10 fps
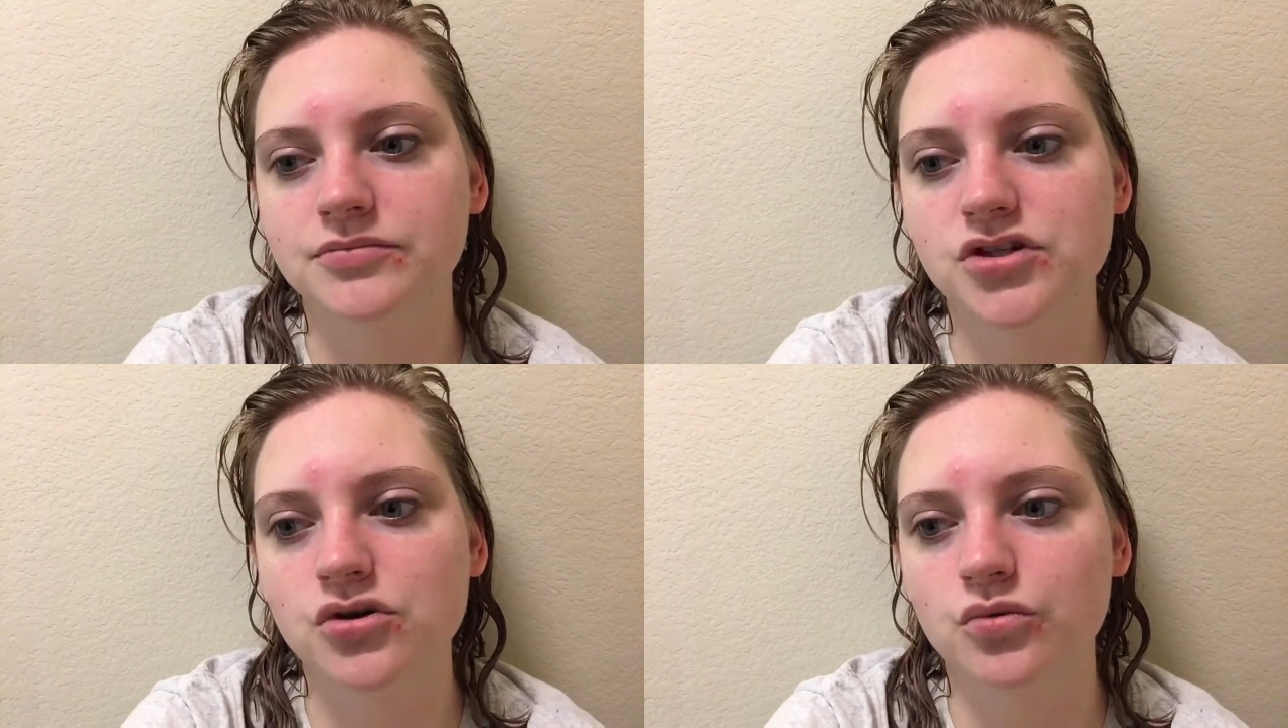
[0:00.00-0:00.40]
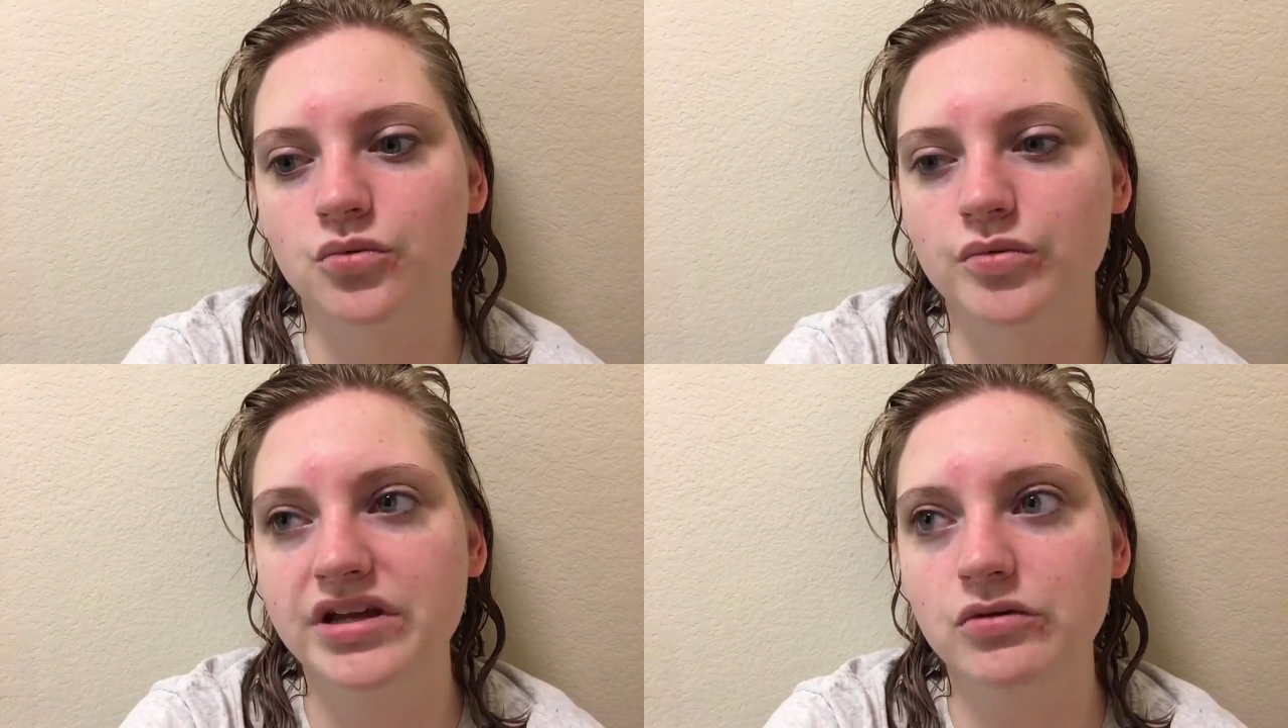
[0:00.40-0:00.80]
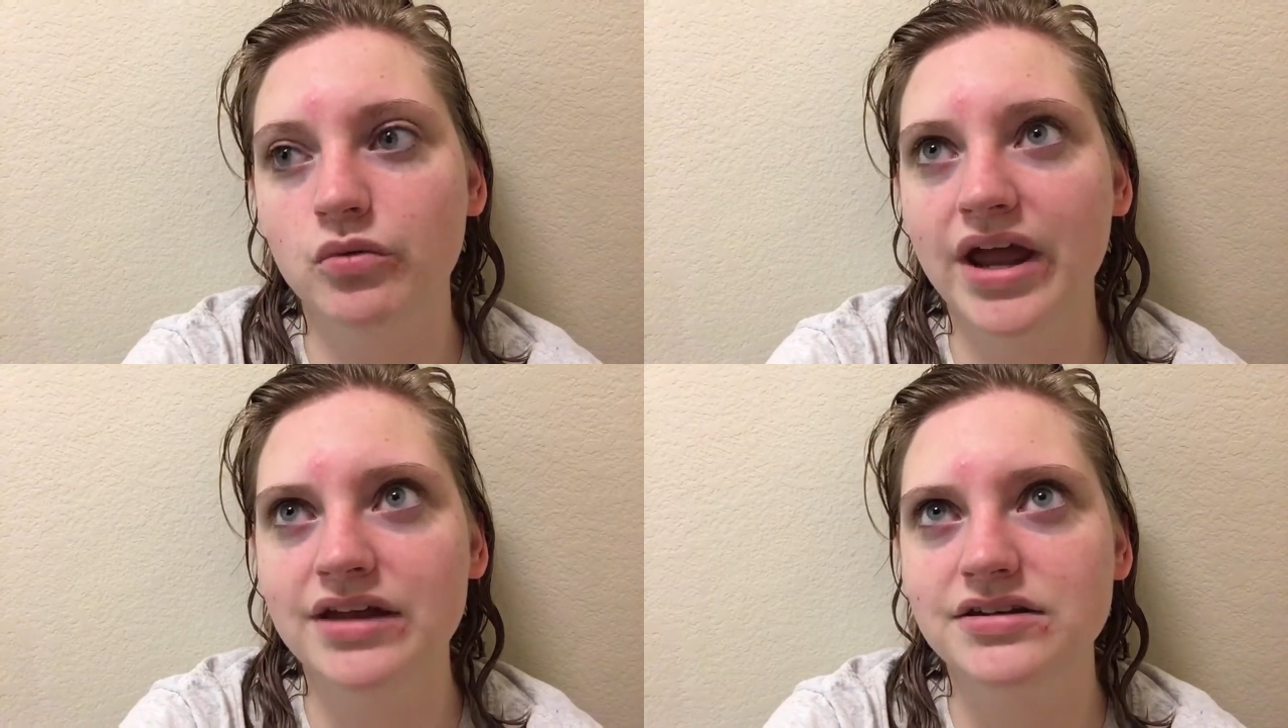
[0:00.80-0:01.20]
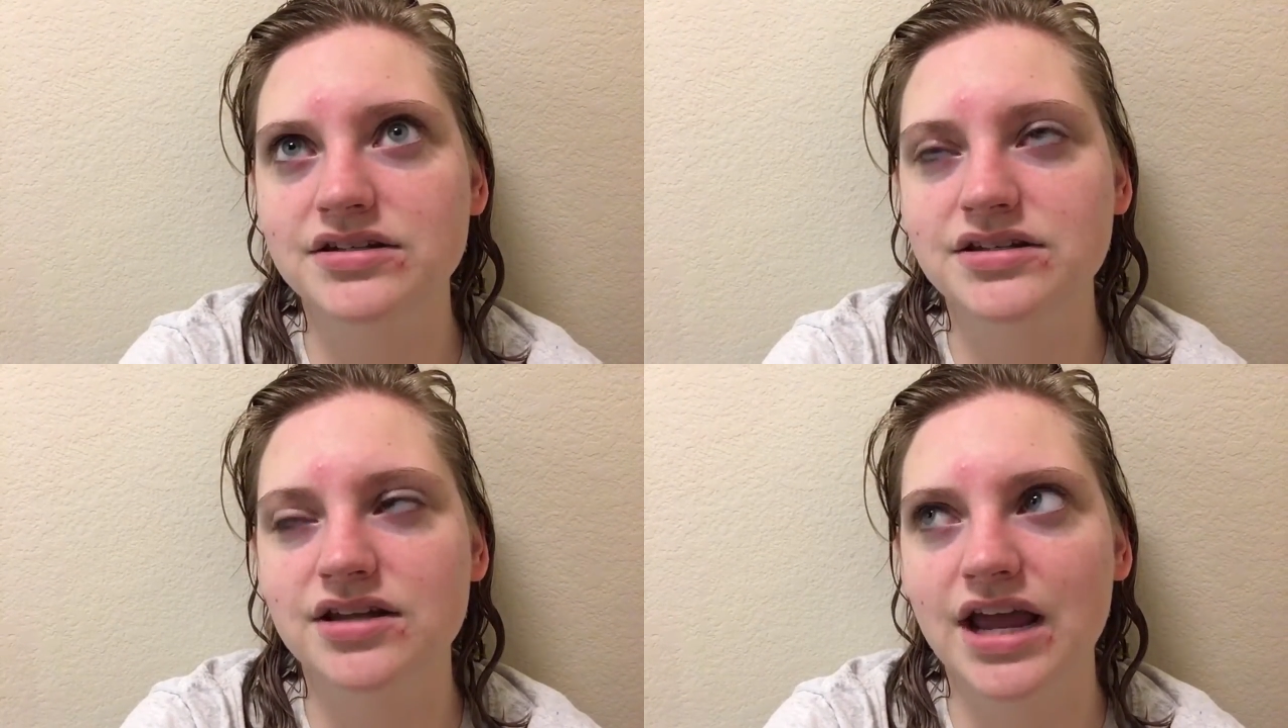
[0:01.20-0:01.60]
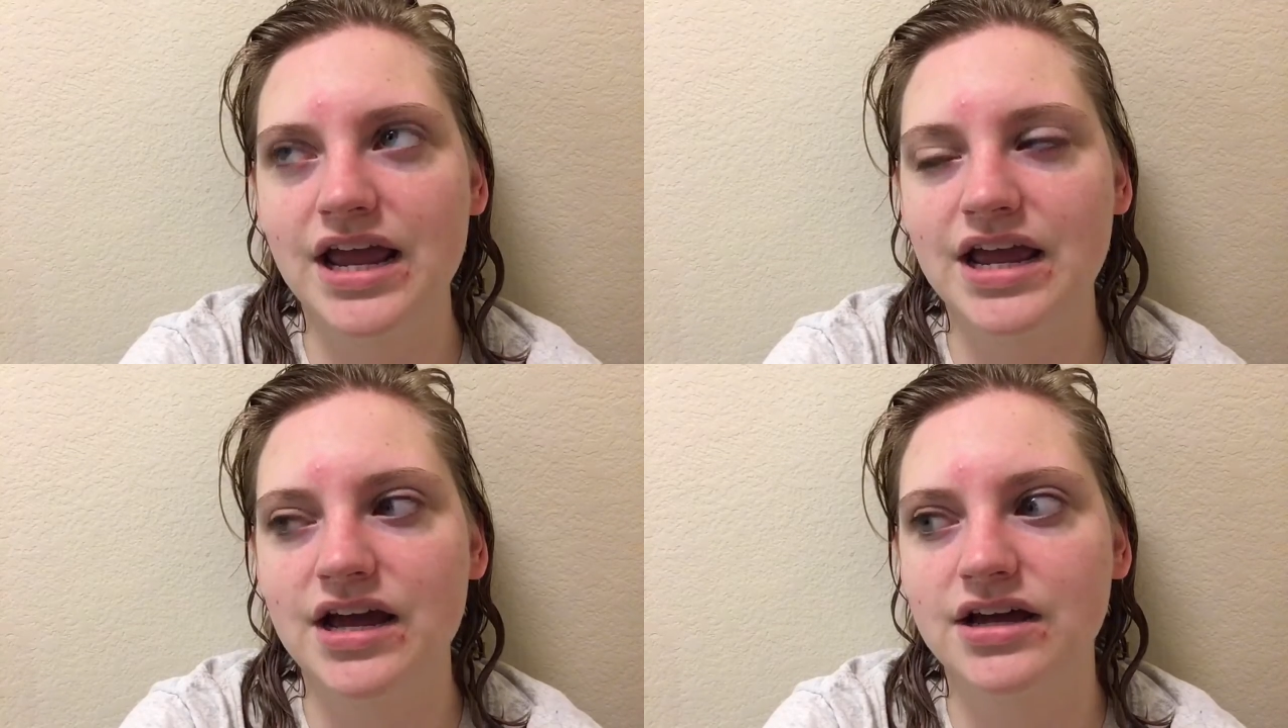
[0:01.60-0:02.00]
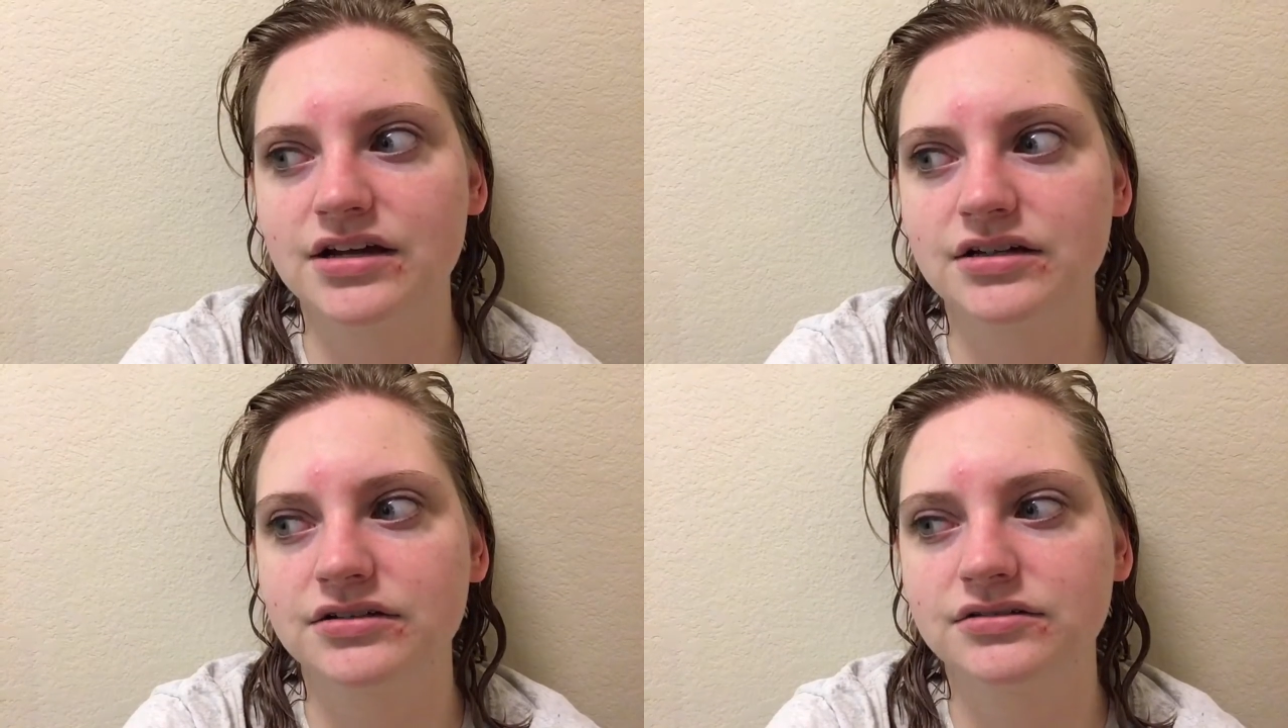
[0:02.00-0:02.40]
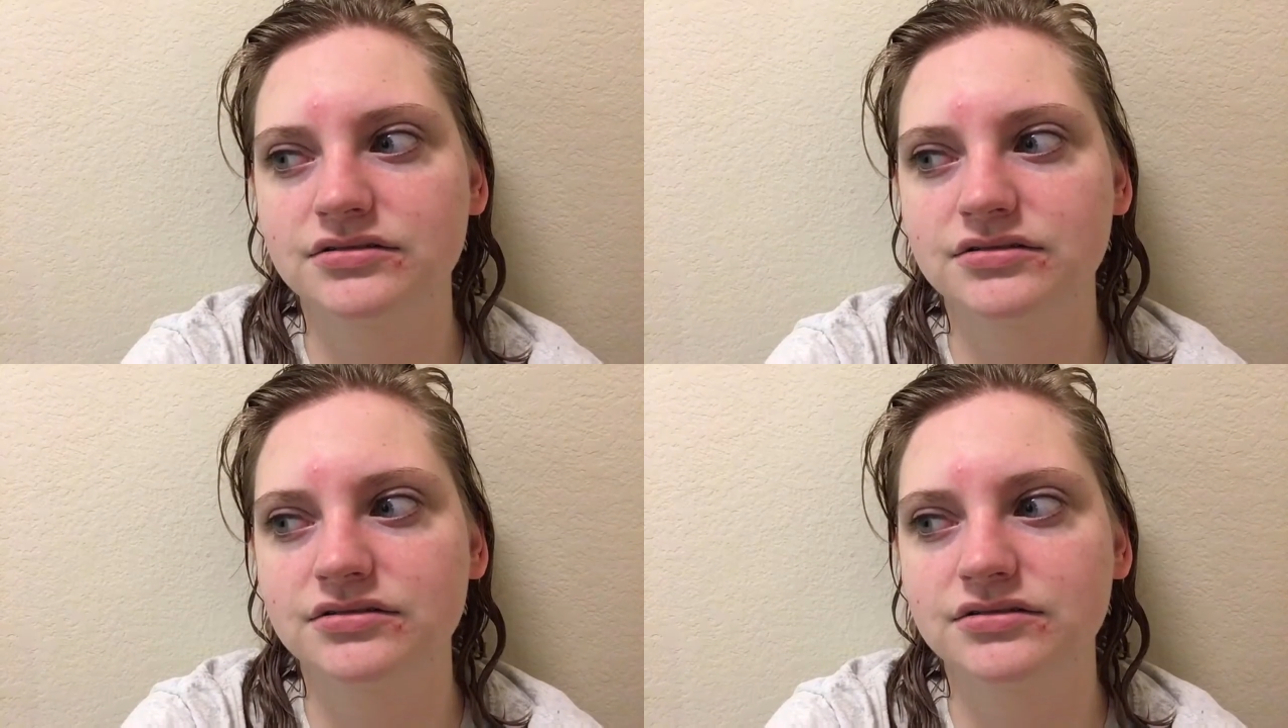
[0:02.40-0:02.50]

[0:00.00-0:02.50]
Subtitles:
So we rent a